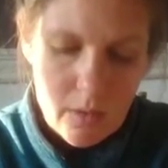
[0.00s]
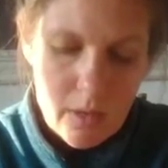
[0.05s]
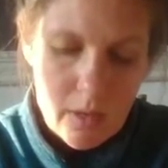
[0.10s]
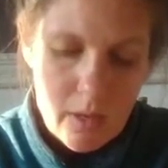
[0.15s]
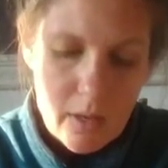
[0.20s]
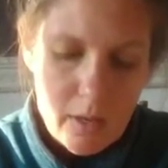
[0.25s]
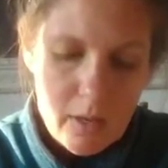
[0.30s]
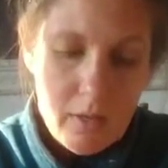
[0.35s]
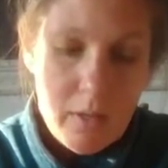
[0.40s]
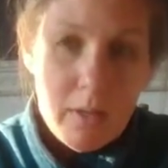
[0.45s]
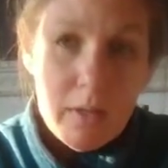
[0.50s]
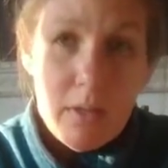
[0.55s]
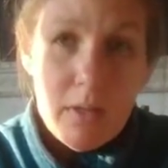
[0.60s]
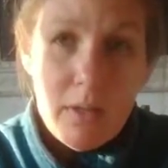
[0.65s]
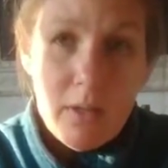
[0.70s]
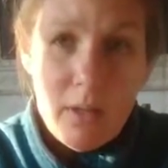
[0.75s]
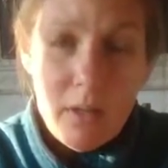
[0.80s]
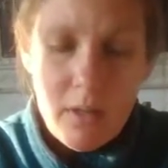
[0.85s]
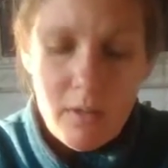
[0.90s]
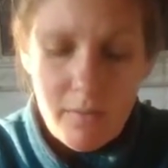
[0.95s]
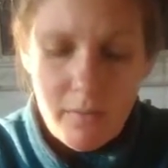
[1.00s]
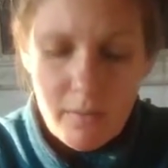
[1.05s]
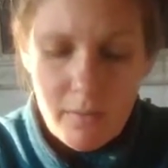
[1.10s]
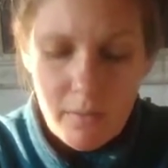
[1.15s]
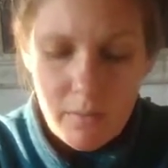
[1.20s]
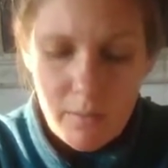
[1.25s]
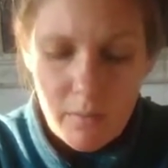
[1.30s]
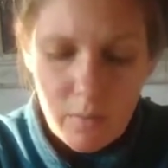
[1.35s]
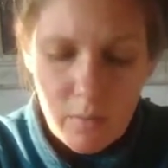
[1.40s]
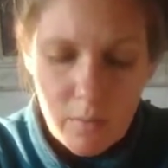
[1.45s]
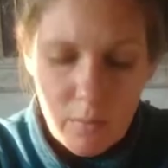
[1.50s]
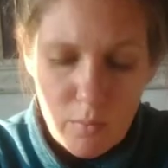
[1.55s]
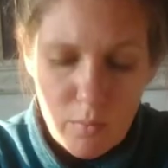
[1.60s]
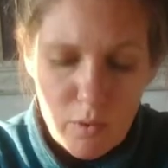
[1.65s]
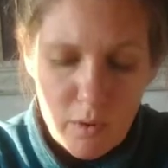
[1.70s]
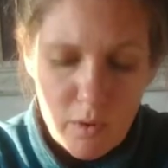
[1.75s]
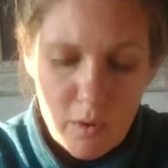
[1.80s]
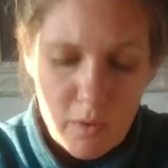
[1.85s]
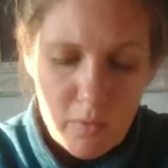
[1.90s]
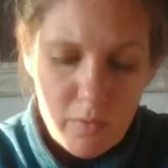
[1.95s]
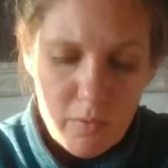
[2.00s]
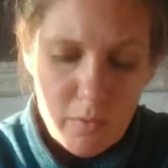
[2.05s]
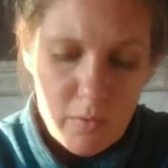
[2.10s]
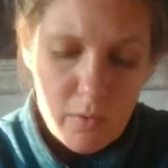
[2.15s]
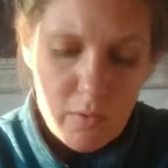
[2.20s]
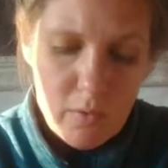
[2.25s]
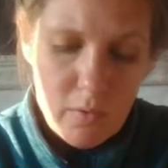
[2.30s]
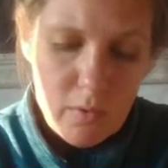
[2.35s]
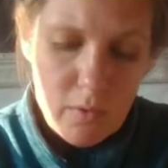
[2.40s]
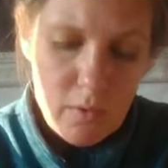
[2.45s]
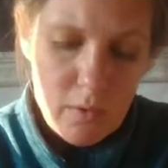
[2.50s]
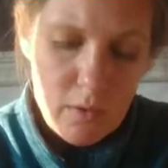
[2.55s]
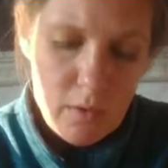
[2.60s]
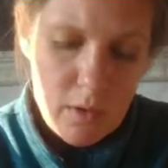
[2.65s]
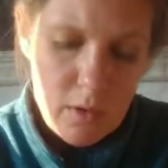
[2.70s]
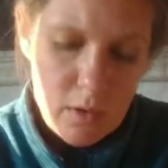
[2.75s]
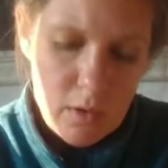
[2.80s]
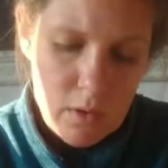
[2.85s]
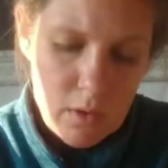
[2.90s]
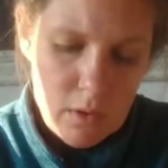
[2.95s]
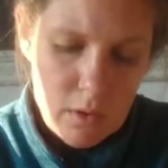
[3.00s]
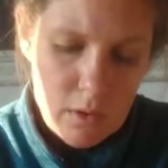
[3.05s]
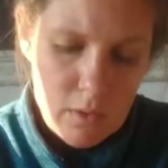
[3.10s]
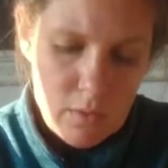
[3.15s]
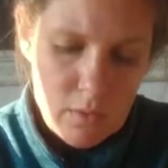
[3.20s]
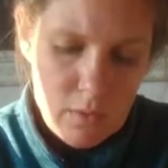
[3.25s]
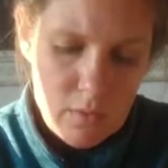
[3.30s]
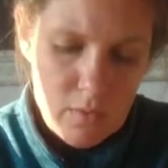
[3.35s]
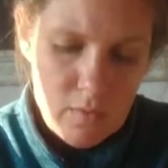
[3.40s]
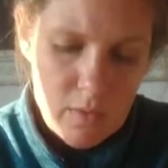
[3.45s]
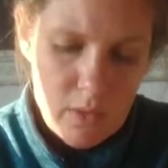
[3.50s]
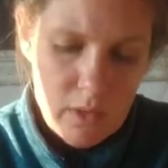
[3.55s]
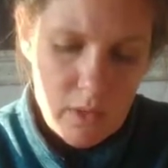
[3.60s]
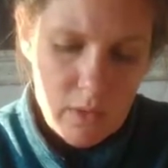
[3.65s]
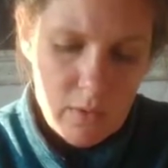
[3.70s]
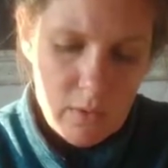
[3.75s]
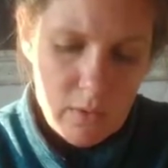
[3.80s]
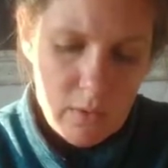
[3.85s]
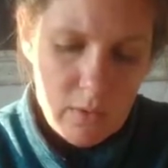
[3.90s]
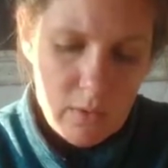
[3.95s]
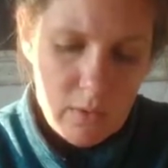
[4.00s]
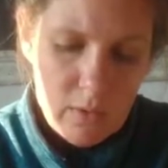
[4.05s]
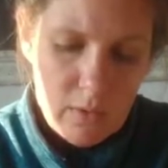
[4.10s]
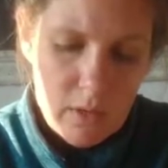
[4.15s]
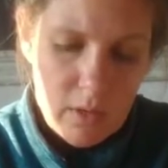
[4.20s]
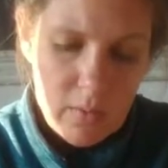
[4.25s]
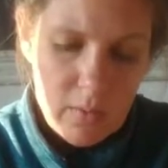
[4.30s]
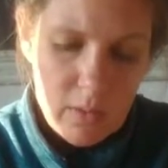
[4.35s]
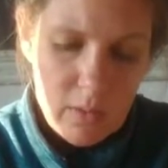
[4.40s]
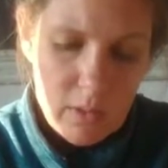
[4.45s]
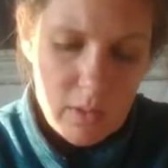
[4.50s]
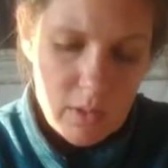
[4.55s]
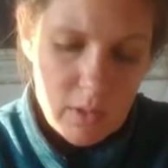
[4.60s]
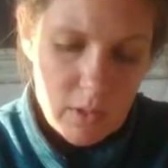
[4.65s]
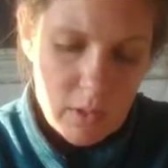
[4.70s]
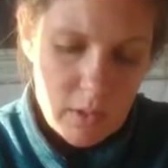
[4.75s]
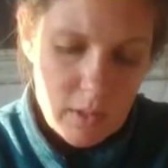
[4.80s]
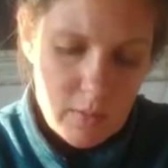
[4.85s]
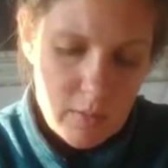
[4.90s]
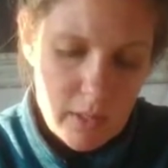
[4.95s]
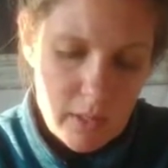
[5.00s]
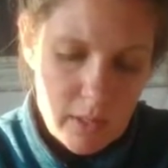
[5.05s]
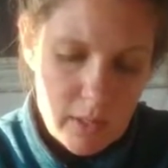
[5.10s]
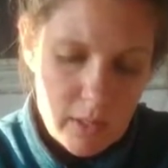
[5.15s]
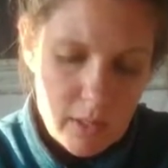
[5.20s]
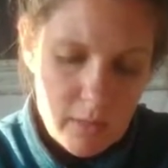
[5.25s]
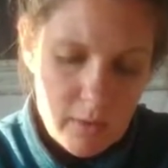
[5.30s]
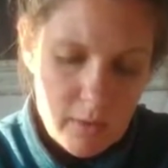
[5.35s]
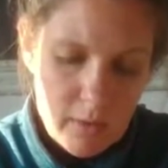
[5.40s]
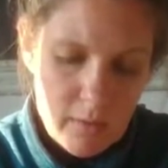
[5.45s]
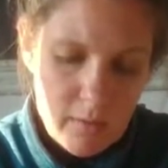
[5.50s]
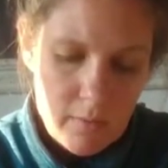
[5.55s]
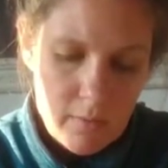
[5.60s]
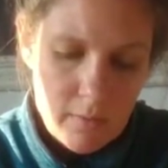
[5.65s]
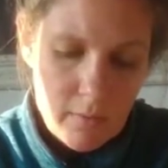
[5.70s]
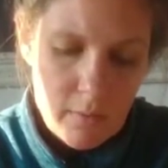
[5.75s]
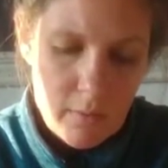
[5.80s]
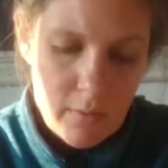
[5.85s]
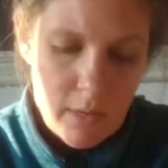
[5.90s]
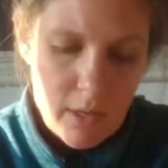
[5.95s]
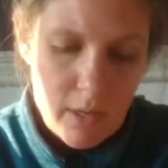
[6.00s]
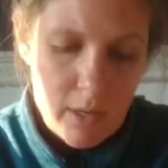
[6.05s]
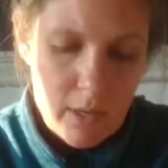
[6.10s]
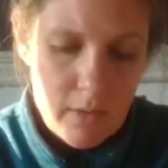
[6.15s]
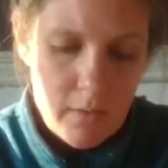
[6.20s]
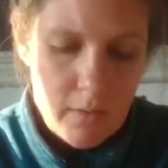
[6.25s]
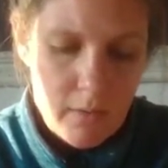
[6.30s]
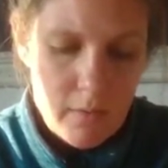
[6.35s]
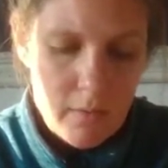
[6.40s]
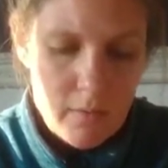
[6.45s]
And there's a ton of more helpful YouTube videos. I'm just documenting it for my